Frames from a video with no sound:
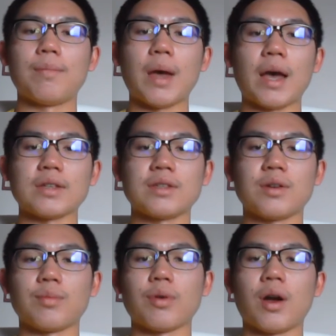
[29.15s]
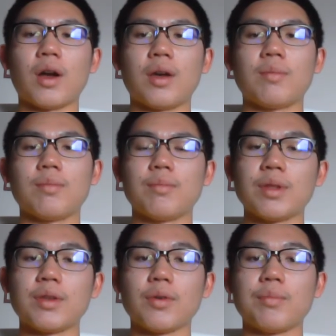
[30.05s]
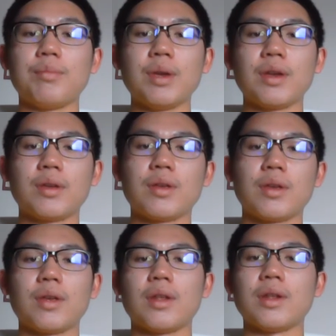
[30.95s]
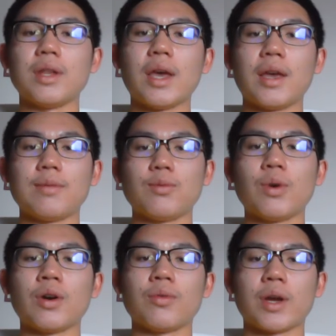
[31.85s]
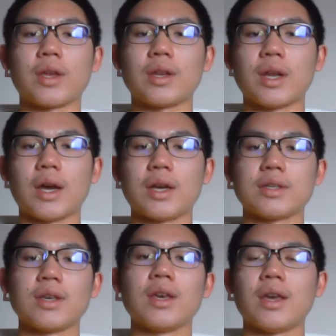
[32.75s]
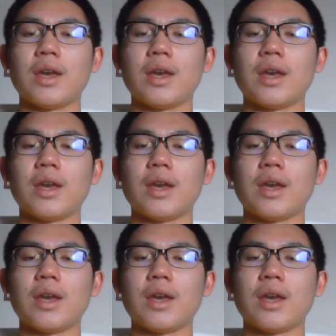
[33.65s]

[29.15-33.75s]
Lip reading: past their prime, but they were big names, well recognized,